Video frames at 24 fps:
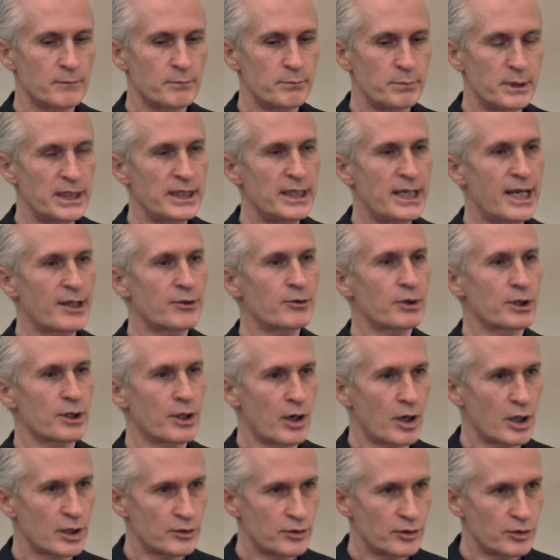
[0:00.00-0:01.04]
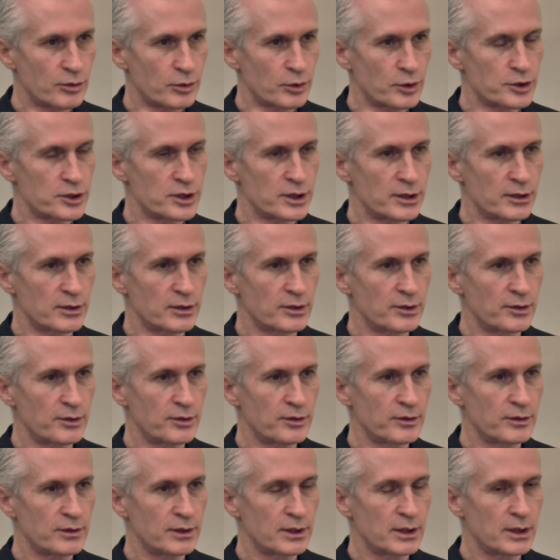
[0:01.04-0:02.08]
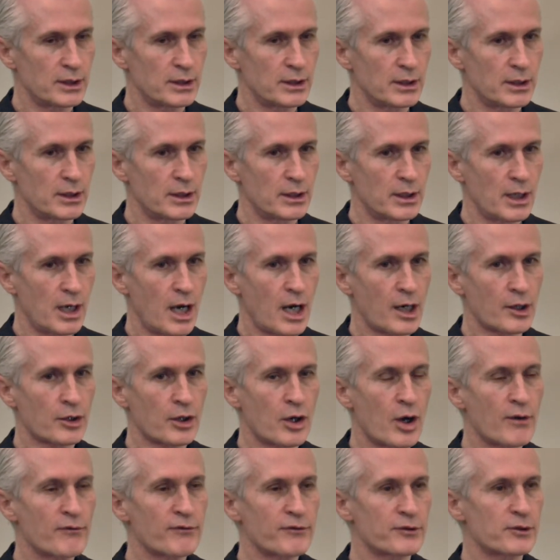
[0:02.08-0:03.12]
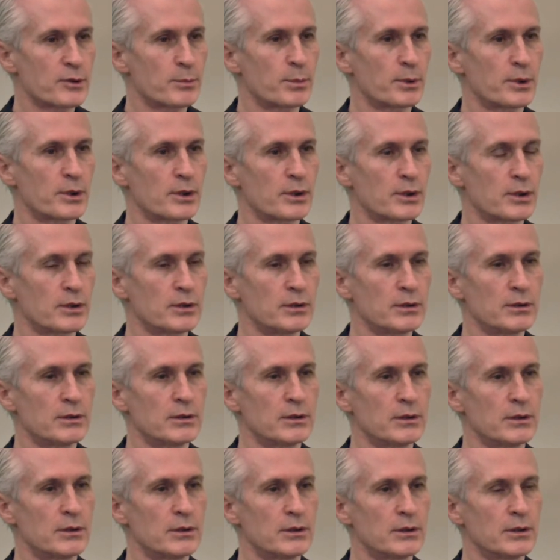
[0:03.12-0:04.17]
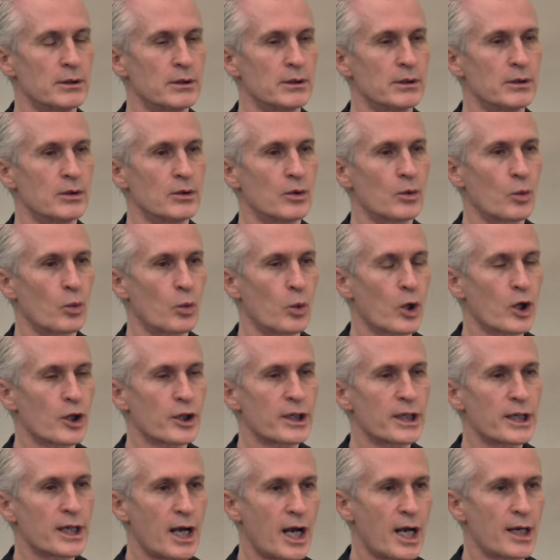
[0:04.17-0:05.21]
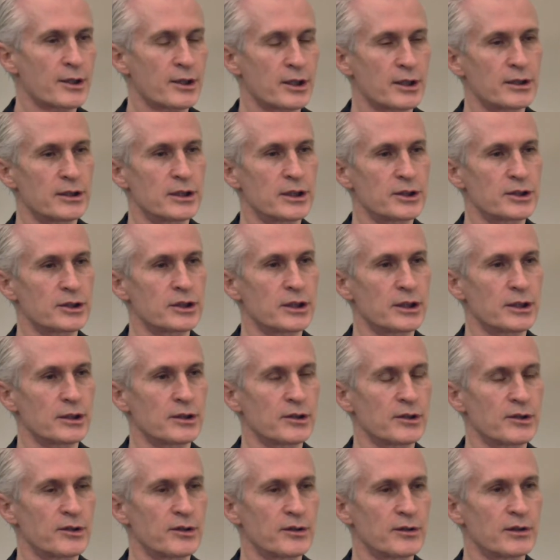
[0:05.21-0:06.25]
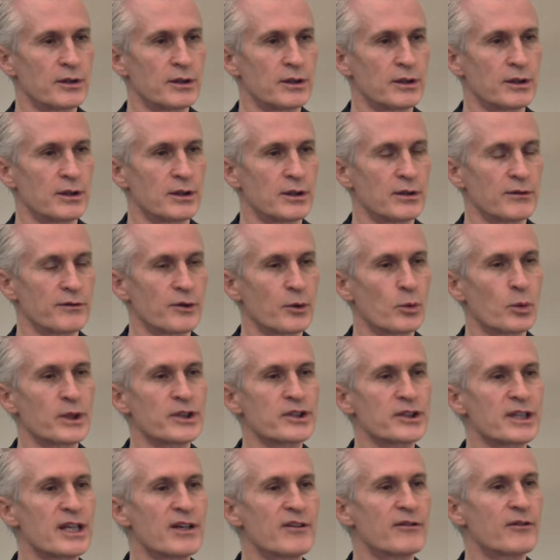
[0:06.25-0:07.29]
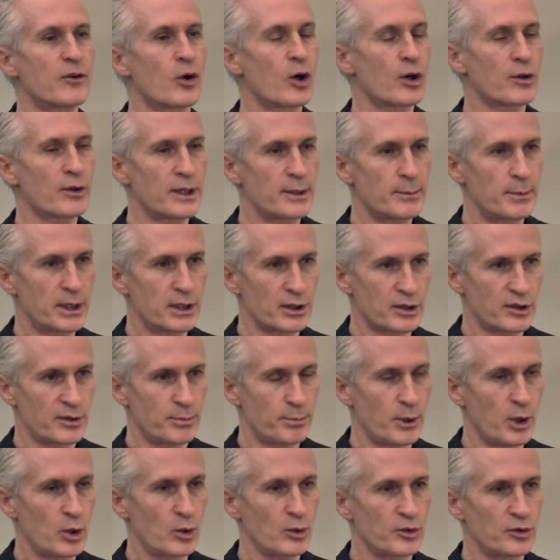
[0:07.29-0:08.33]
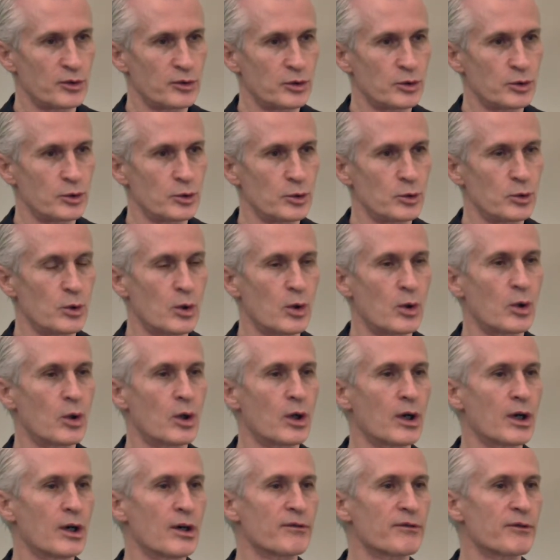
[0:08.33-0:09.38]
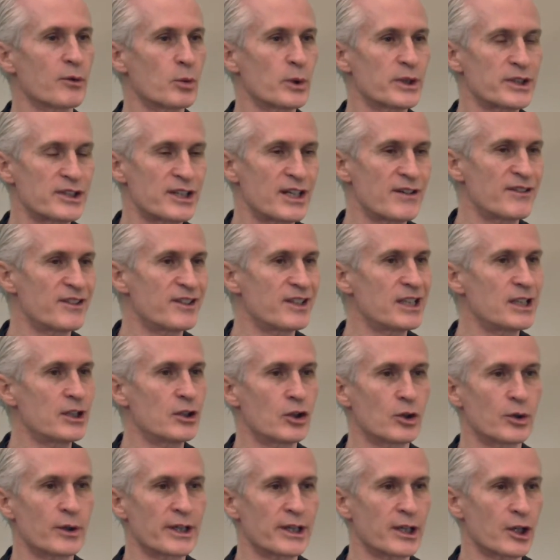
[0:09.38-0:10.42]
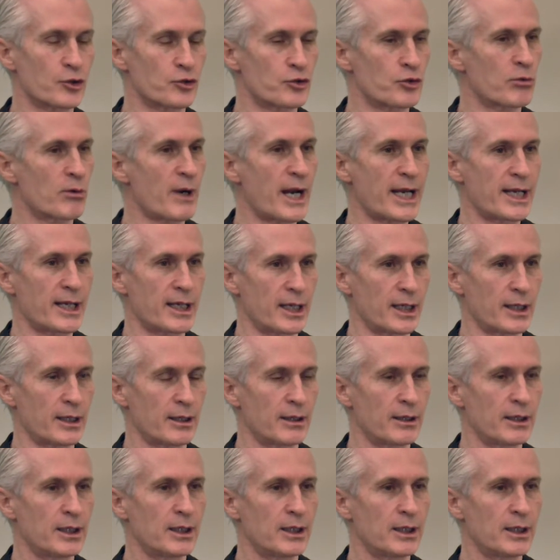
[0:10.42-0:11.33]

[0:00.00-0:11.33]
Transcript: pediatric heart surgeons are comfortable working on conditions for which they've already been exposed to or for which they've seen during their training.